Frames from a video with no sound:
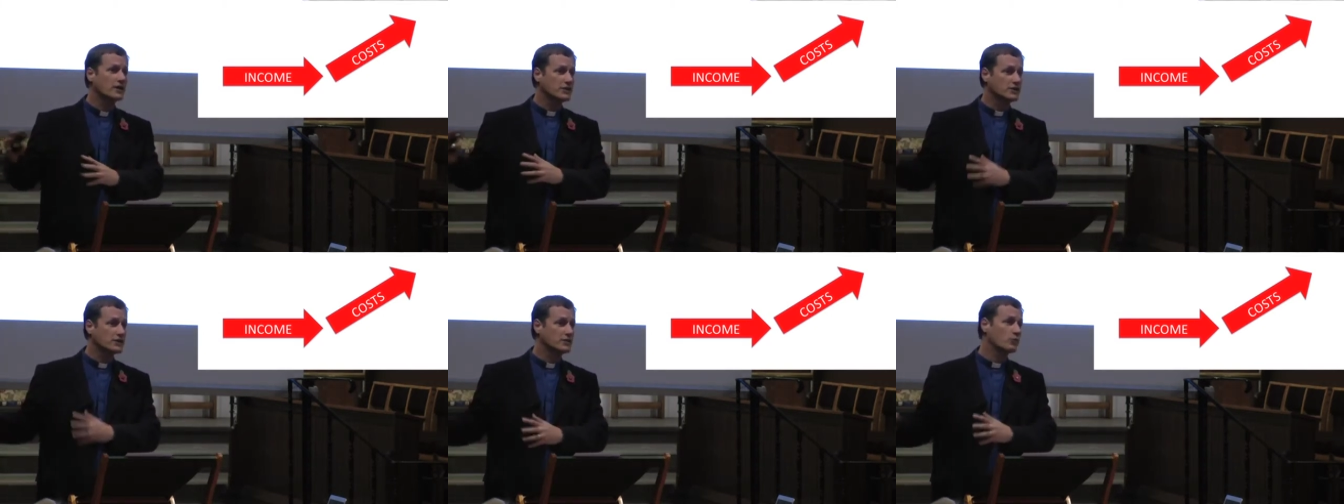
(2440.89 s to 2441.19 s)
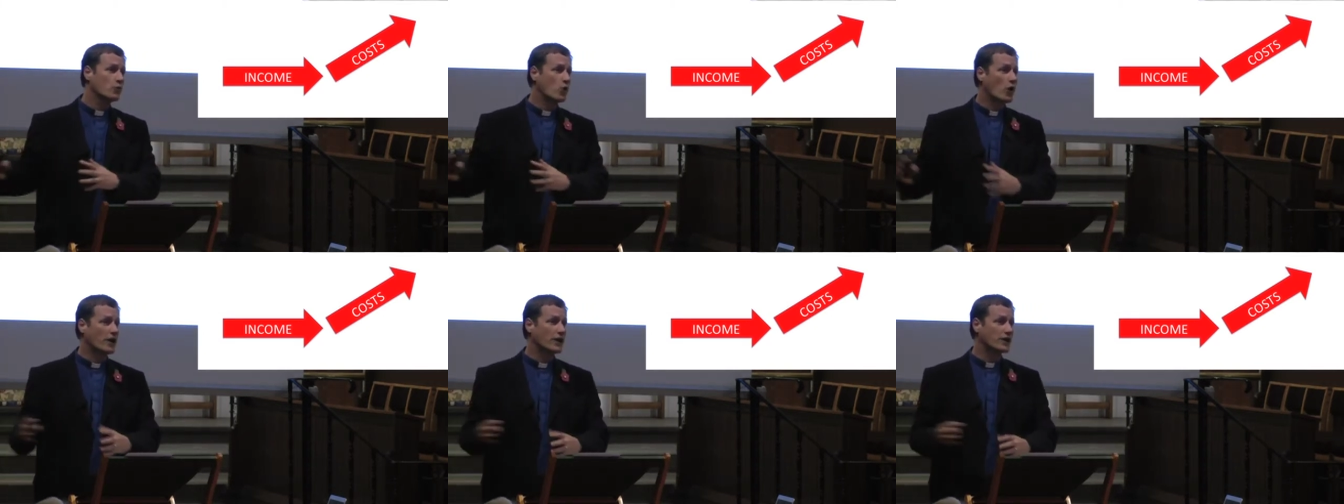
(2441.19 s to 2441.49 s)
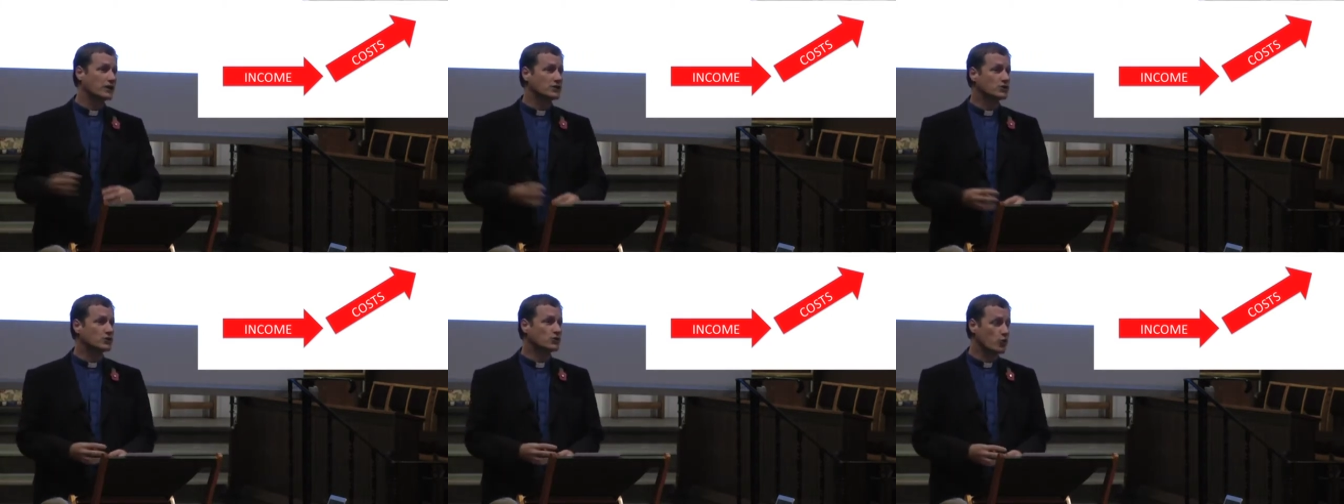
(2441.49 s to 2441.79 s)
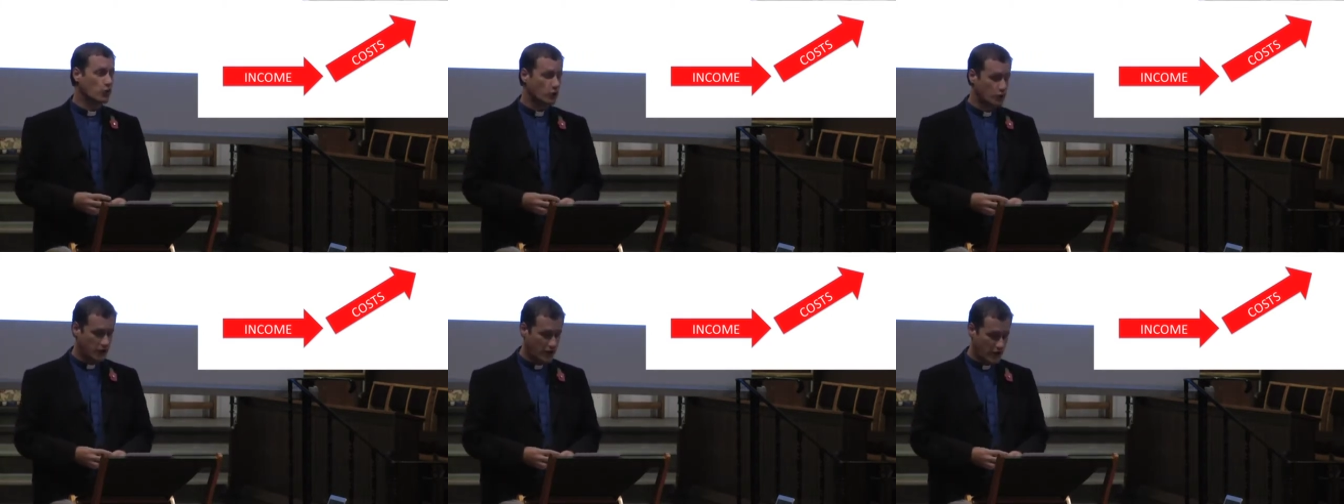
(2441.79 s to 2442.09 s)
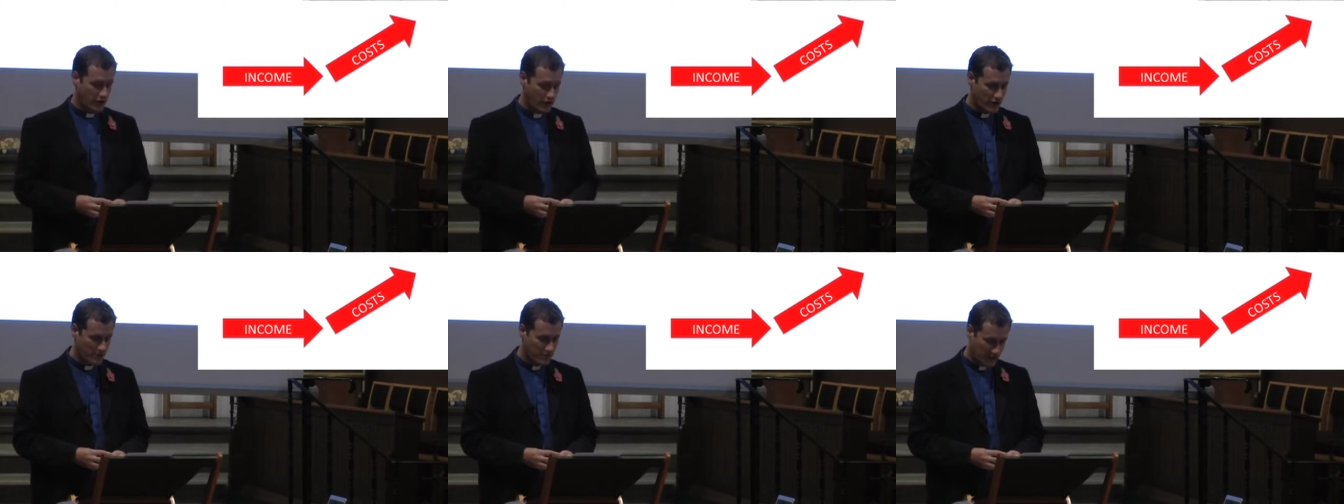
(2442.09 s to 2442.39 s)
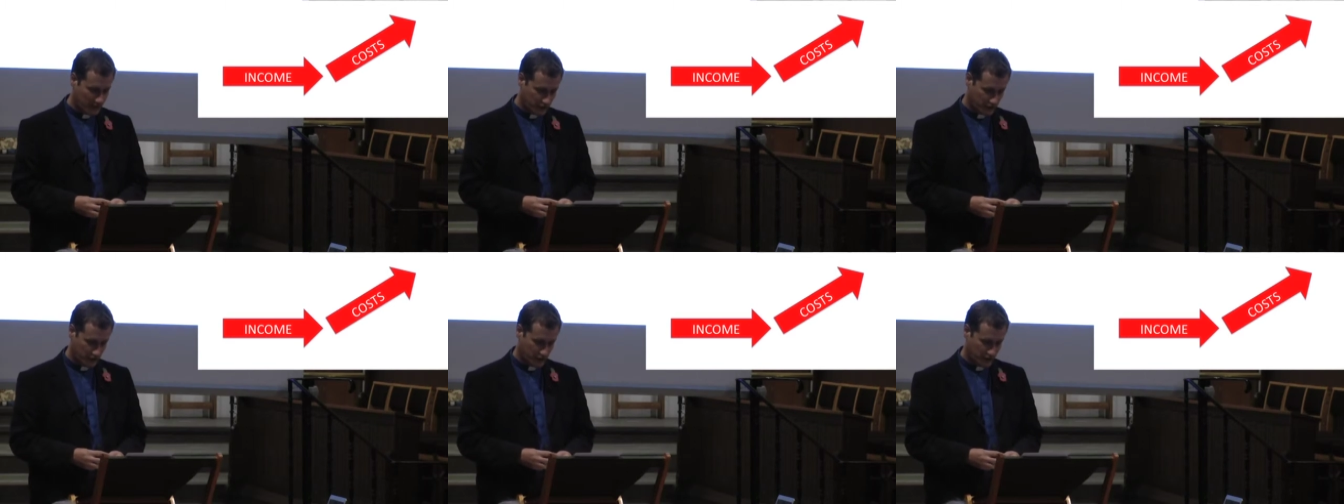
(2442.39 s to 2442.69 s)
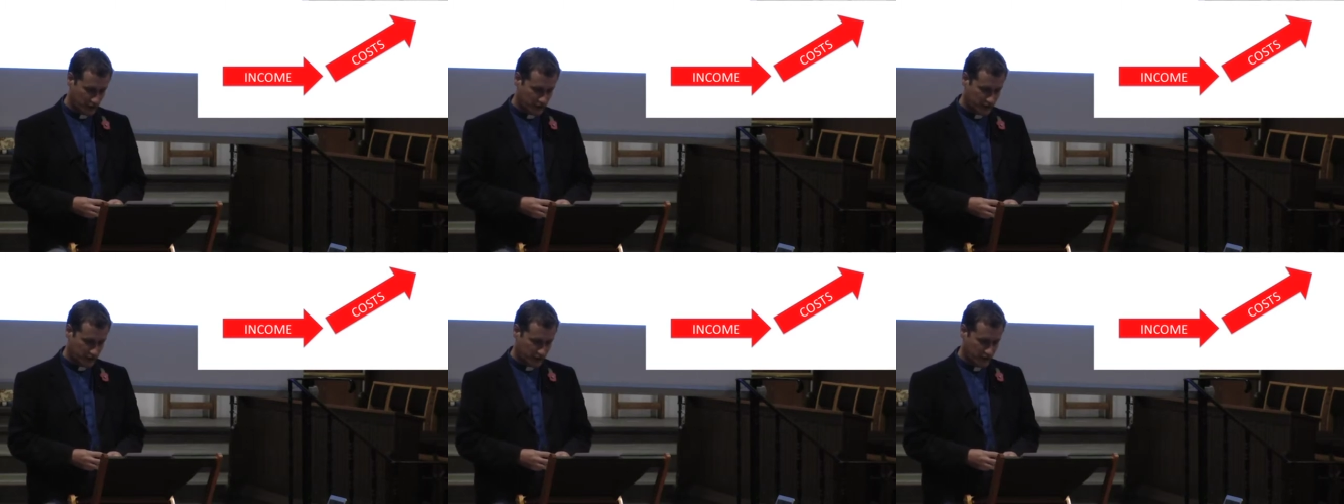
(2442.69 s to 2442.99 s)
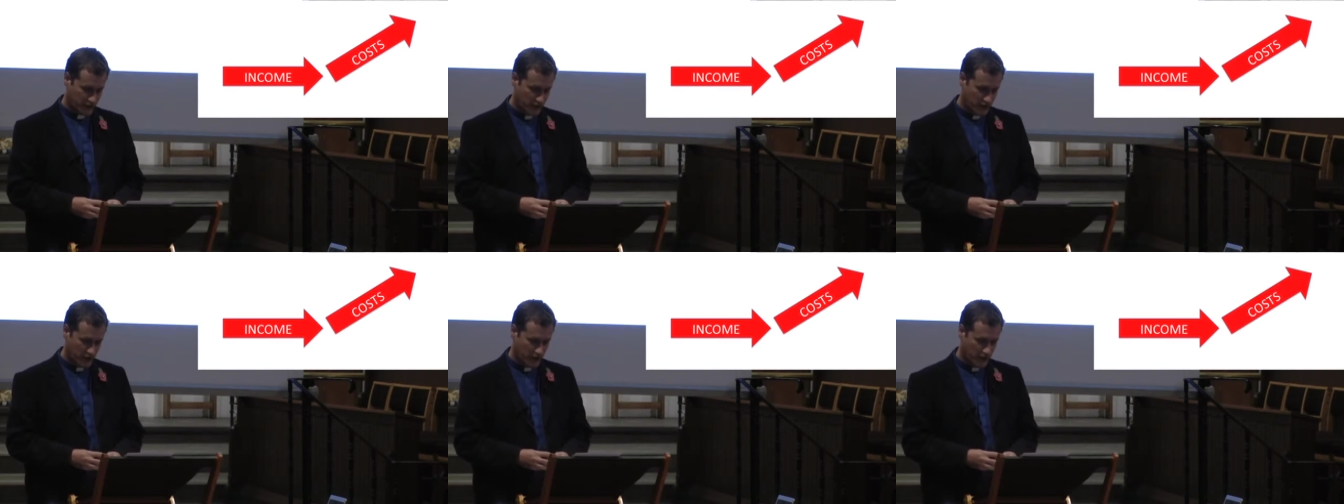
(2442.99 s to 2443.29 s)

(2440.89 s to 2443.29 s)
some quite extraordinary measures,